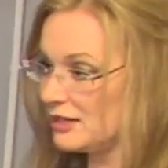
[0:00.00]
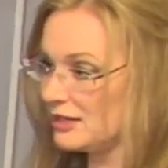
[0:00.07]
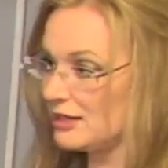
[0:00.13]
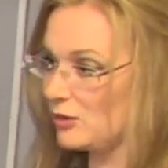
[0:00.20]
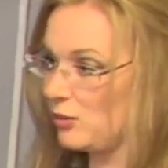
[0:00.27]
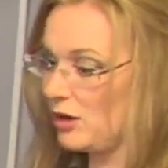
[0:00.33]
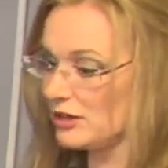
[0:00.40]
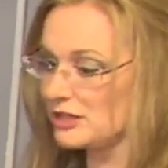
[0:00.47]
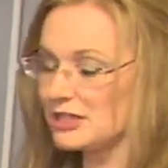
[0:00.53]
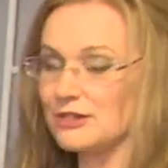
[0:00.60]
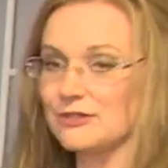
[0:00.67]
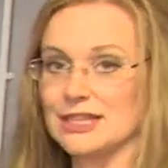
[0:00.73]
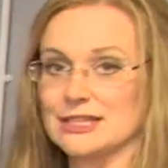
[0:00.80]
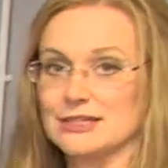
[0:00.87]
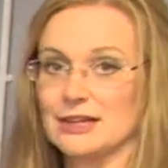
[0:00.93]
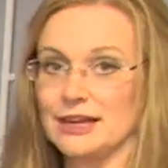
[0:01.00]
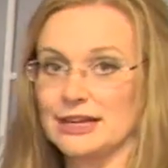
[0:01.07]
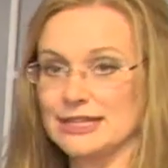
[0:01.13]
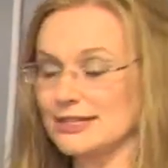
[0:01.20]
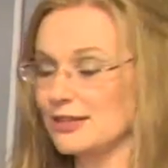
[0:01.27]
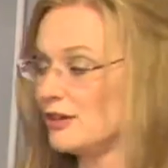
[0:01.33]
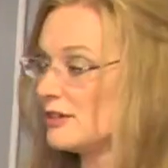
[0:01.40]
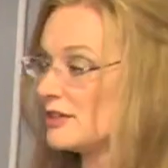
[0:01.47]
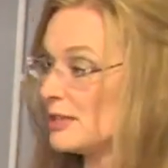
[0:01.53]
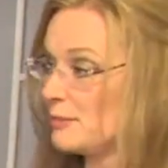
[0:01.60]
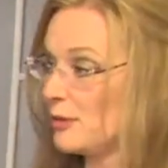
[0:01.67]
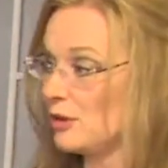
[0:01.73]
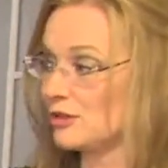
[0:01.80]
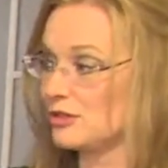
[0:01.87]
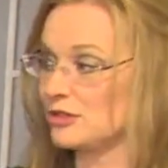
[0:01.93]
the quality of this light is not as
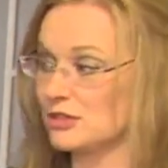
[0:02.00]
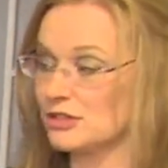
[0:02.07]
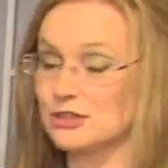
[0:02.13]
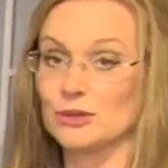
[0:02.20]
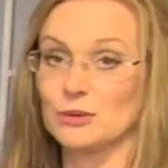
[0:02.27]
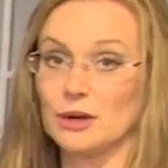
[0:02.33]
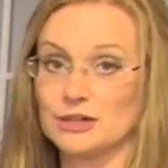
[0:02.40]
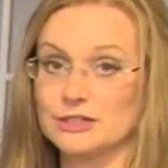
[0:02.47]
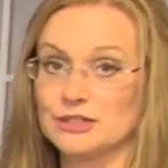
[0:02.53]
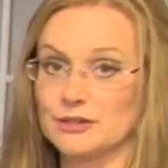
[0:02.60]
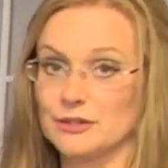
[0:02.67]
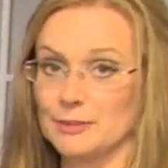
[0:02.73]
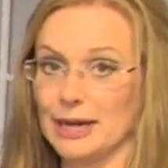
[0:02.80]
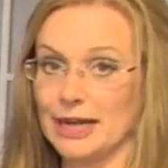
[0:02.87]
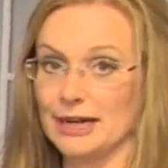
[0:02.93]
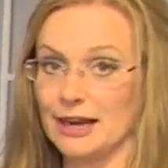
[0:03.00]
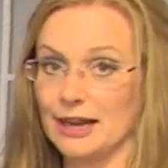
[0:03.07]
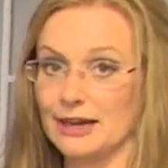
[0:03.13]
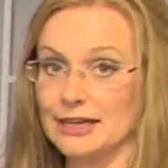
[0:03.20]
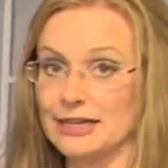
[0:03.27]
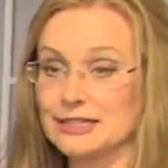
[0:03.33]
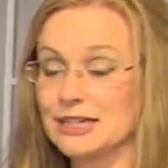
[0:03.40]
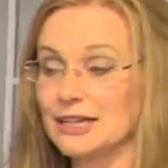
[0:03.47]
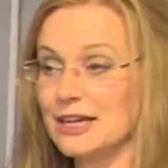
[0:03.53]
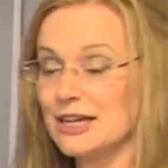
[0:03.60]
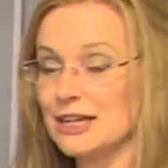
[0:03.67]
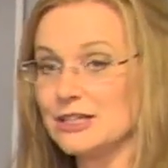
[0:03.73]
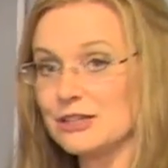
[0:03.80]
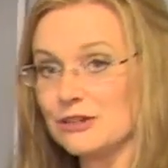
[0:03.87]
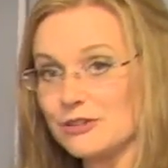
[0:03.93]
important as the quality of the main light. So